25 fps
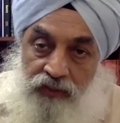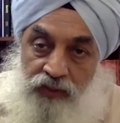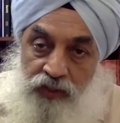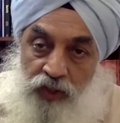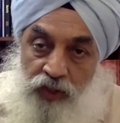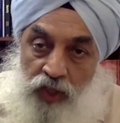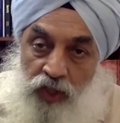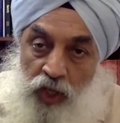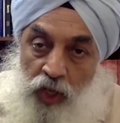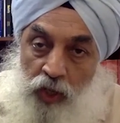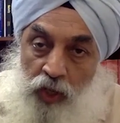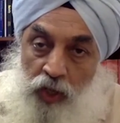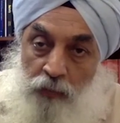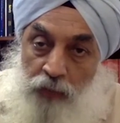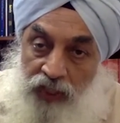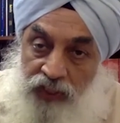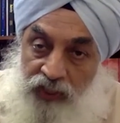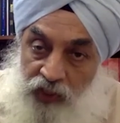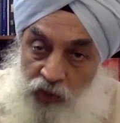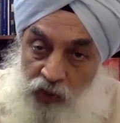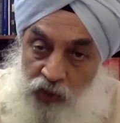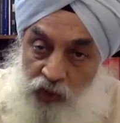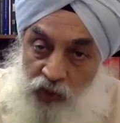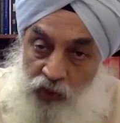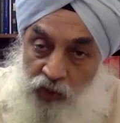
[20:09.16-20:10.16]
but it
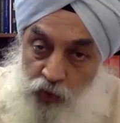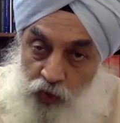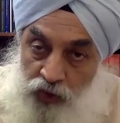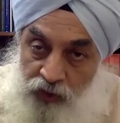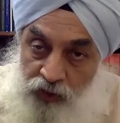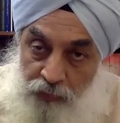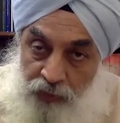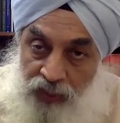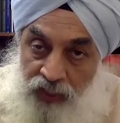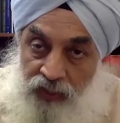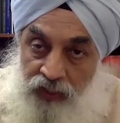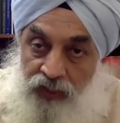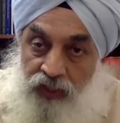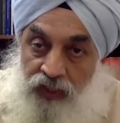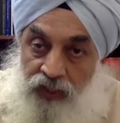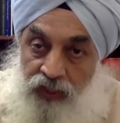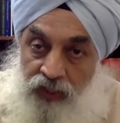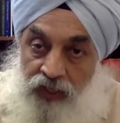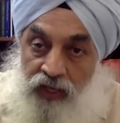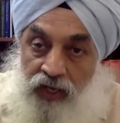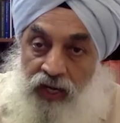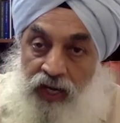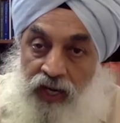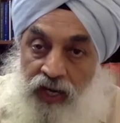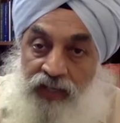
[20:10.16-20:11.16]
should spend and
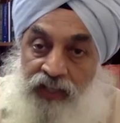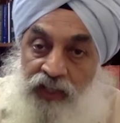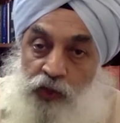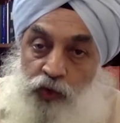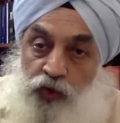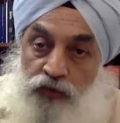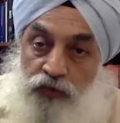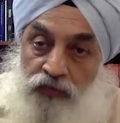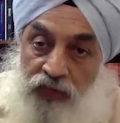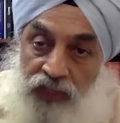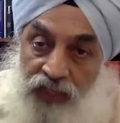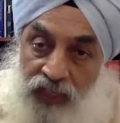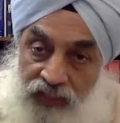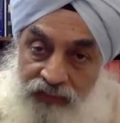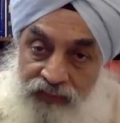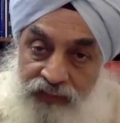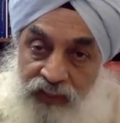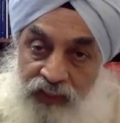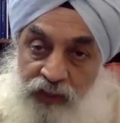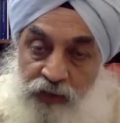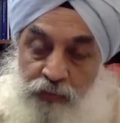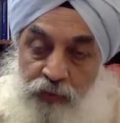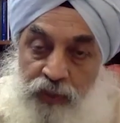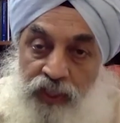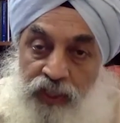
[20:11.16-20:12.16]
it should finance that
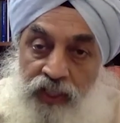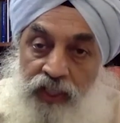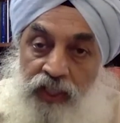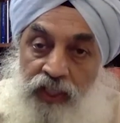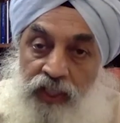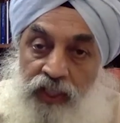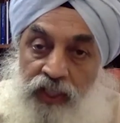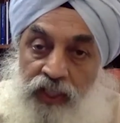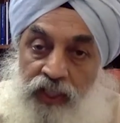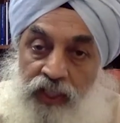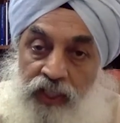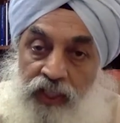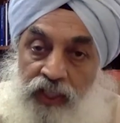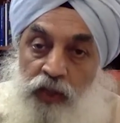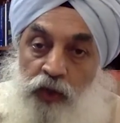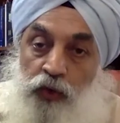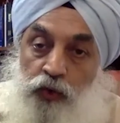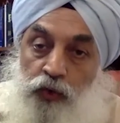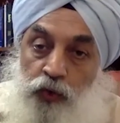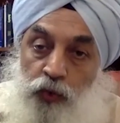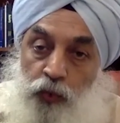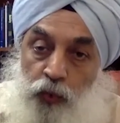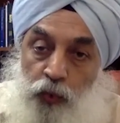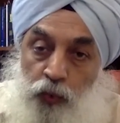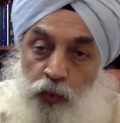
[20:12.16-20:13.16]
spending through
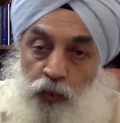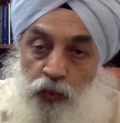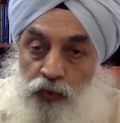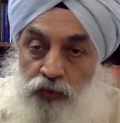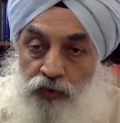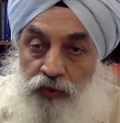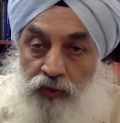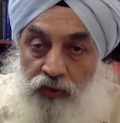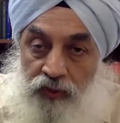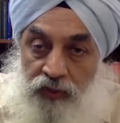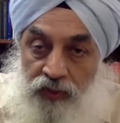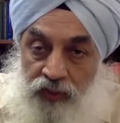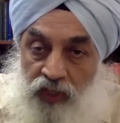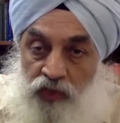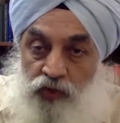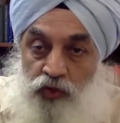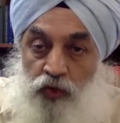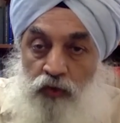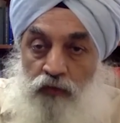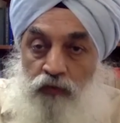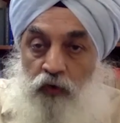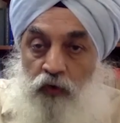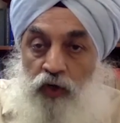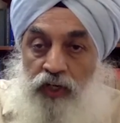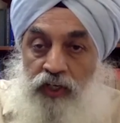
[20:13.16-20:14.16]
reduction of
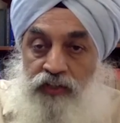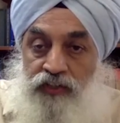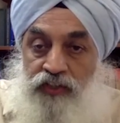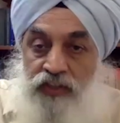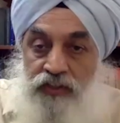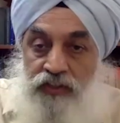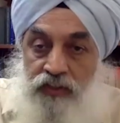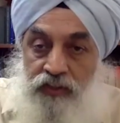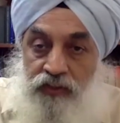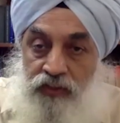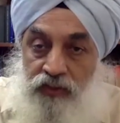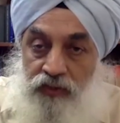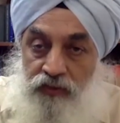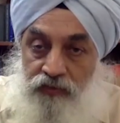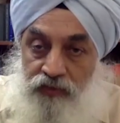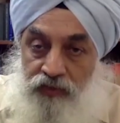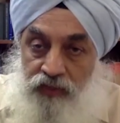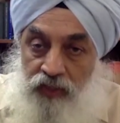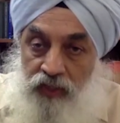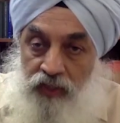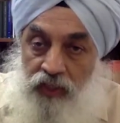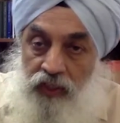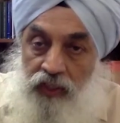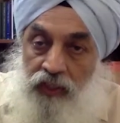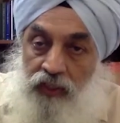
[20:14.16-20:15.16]
foreign exchange reserves,
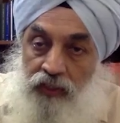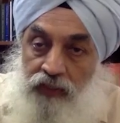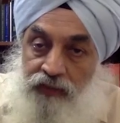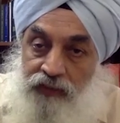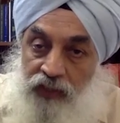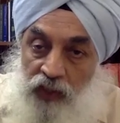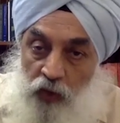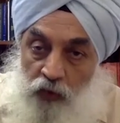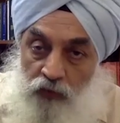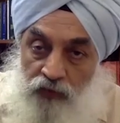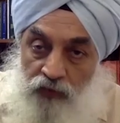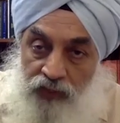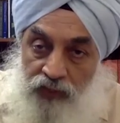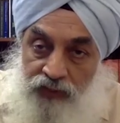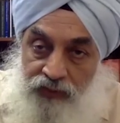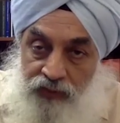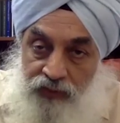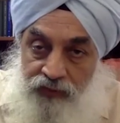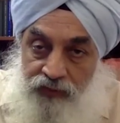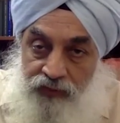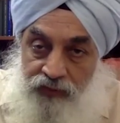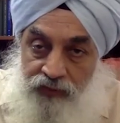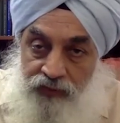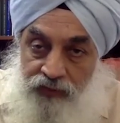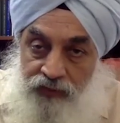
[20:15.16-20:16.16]
sale of excess
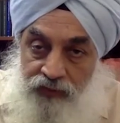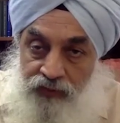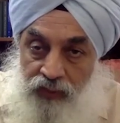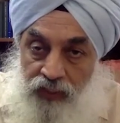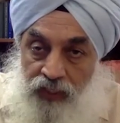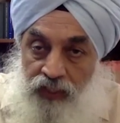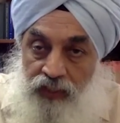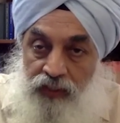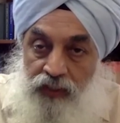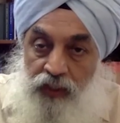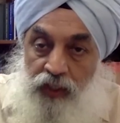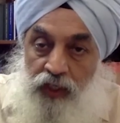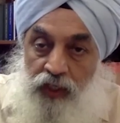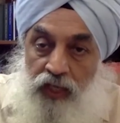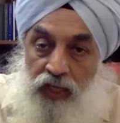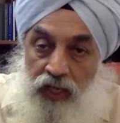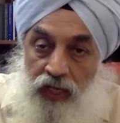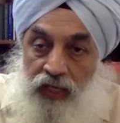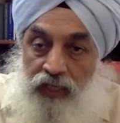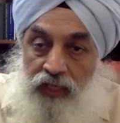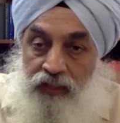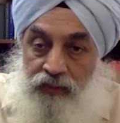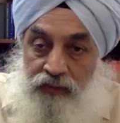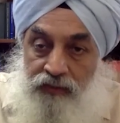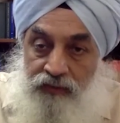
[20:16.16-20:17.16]
land,
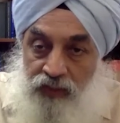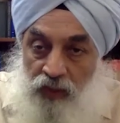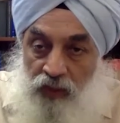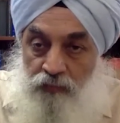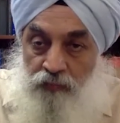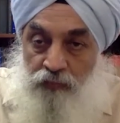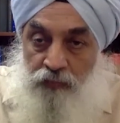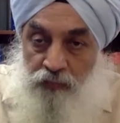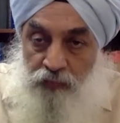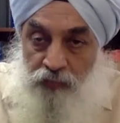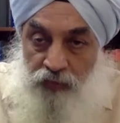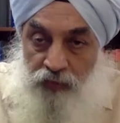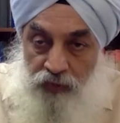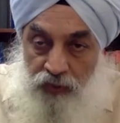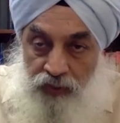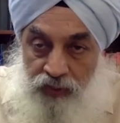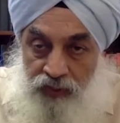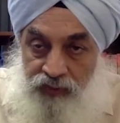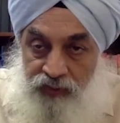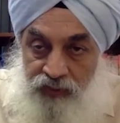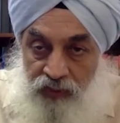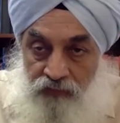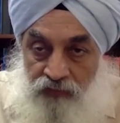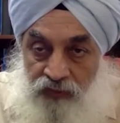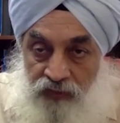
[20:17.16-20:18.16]
and some
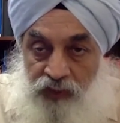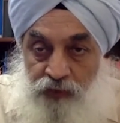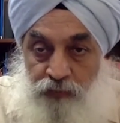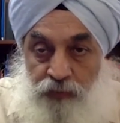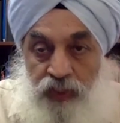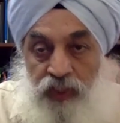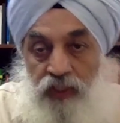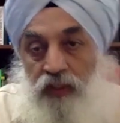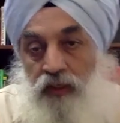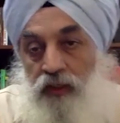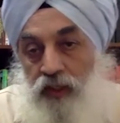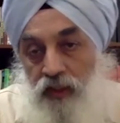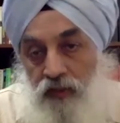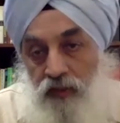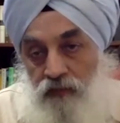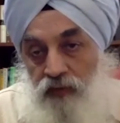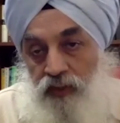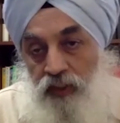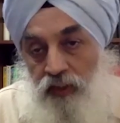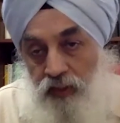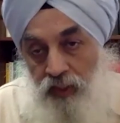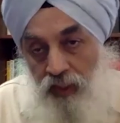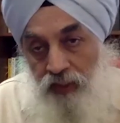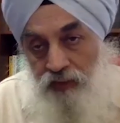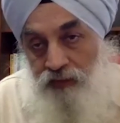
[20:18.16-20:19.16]
disinvestment given
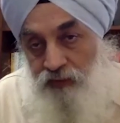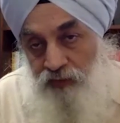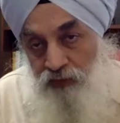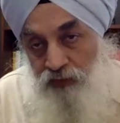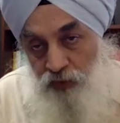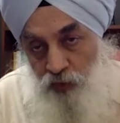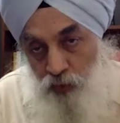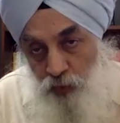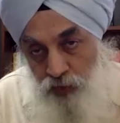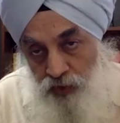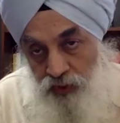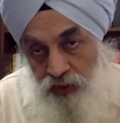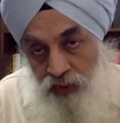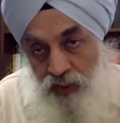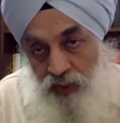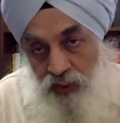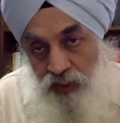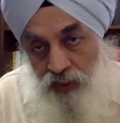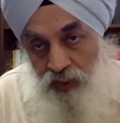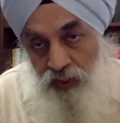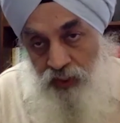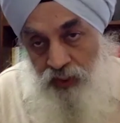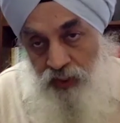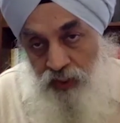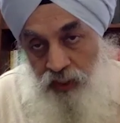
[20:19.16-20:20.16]
the crisis situation that
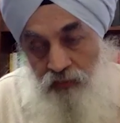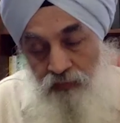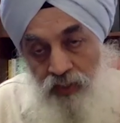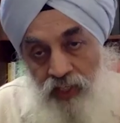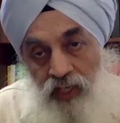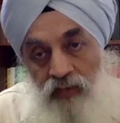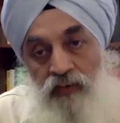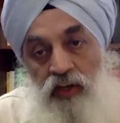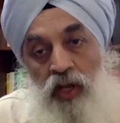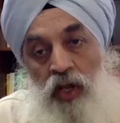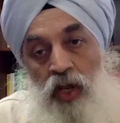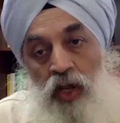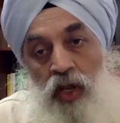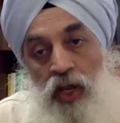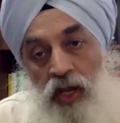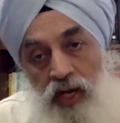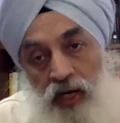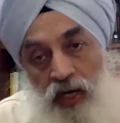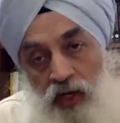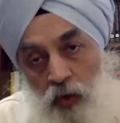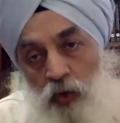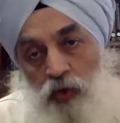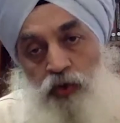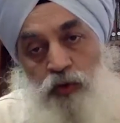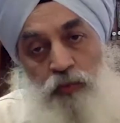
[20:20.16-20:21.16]
we have. And also
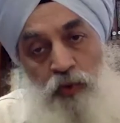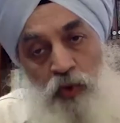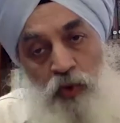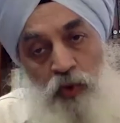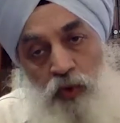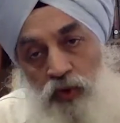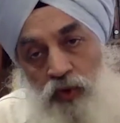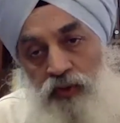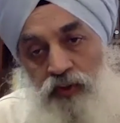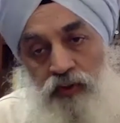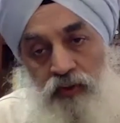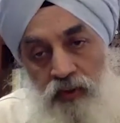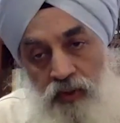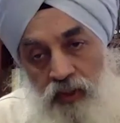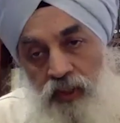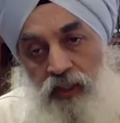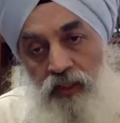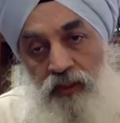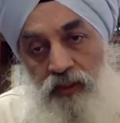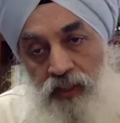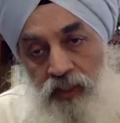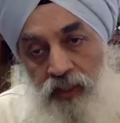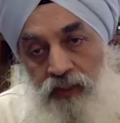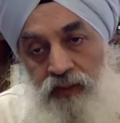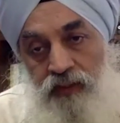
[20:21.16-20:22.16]
because there
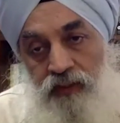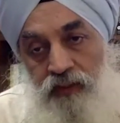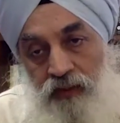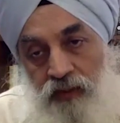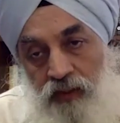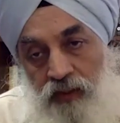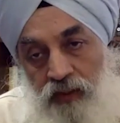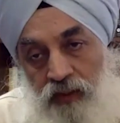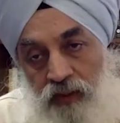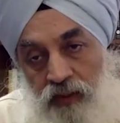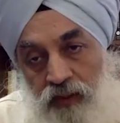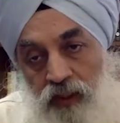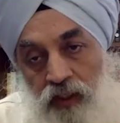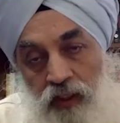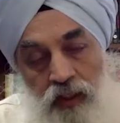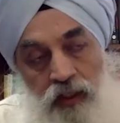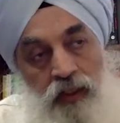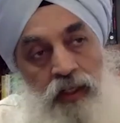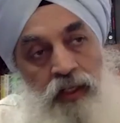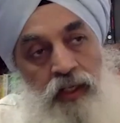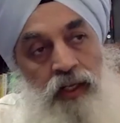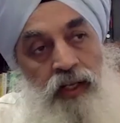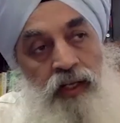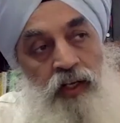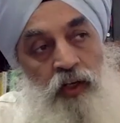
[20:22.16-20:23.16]
is uh, an
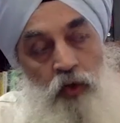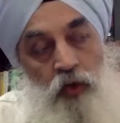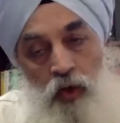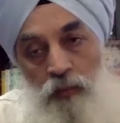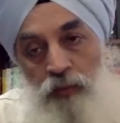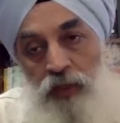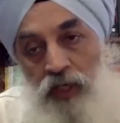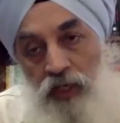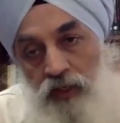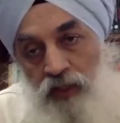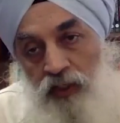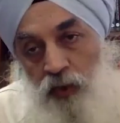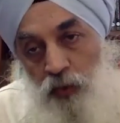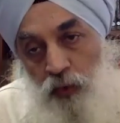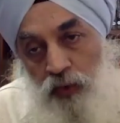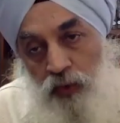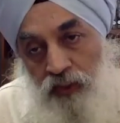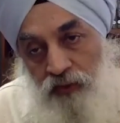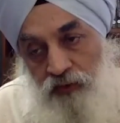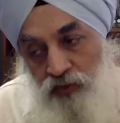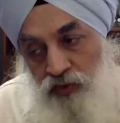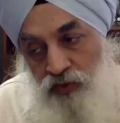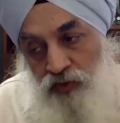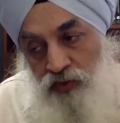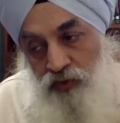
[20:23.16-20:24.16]
economic
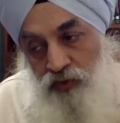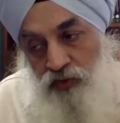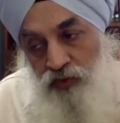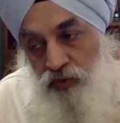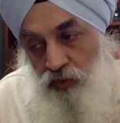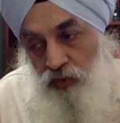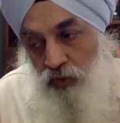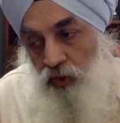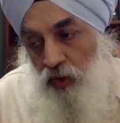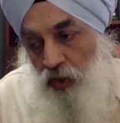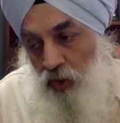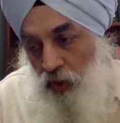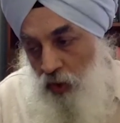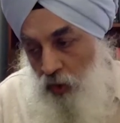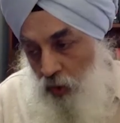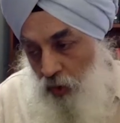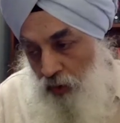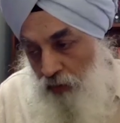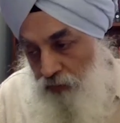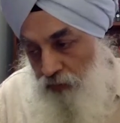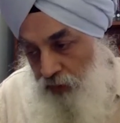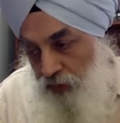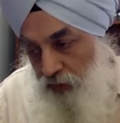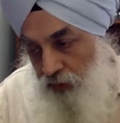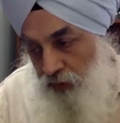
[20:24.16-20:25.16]
underutilization of
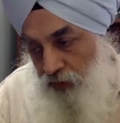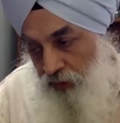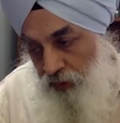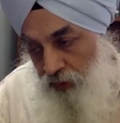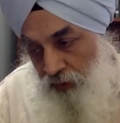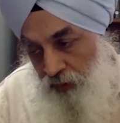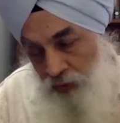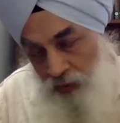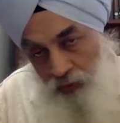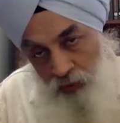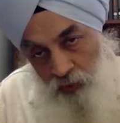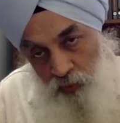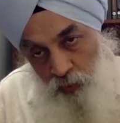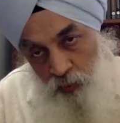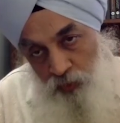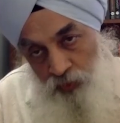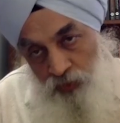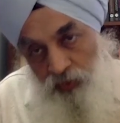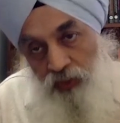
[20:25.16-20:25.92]
the resources.